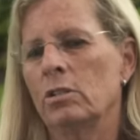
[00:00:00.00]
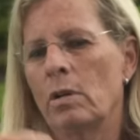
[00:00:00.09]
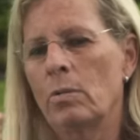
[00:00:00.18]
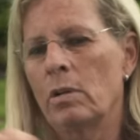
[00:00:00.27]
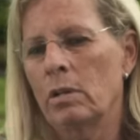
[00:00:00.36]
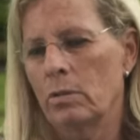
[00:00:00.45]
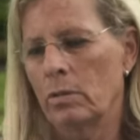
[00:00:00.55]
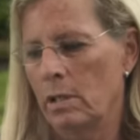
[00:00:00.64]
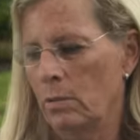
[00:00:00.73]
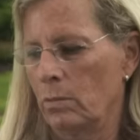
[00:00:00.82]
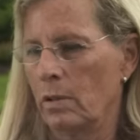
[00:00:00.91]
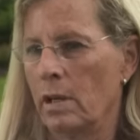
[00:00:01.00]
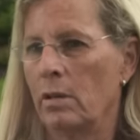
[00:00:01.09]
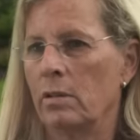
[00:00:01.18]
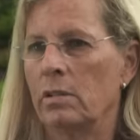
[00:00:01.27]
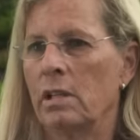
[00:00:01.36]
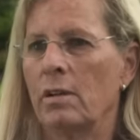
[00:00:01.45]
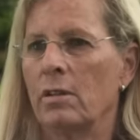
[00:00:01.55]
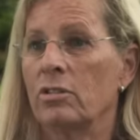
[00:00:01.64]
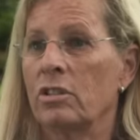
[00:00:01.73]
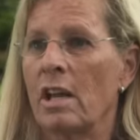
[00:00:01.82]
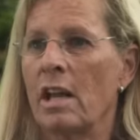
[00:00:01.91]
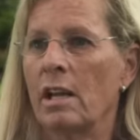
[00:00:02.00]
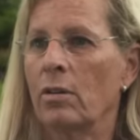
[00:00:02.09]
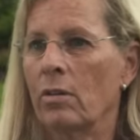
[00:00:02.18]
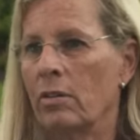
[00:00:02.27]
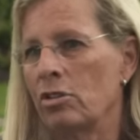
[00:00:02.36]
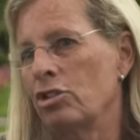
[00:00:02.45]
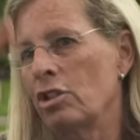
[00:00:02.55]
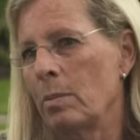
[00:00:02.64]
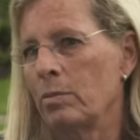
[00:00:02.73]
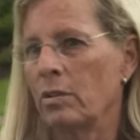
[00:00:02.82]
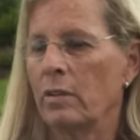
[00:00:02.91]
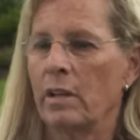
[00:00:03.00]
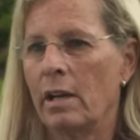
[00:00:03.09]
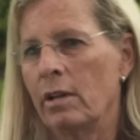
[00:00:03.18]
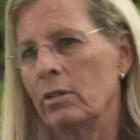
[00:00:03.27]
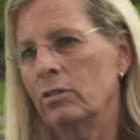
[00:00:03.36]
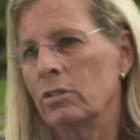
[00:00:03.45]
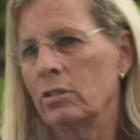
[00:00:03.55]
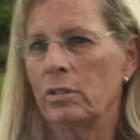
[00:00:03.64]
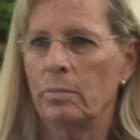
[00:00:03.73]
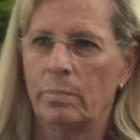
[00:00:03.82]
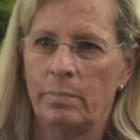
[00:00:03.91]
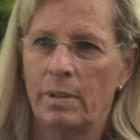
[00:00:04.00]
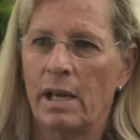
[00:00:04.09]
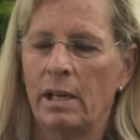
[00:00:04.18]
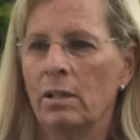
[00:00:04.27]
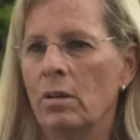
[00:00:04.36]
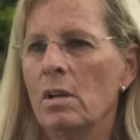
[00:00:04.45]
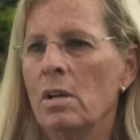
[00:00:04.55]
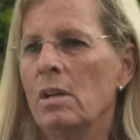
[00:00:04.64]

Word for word: Do I want to create a round terrace to anchor the shapes on the house to the patio?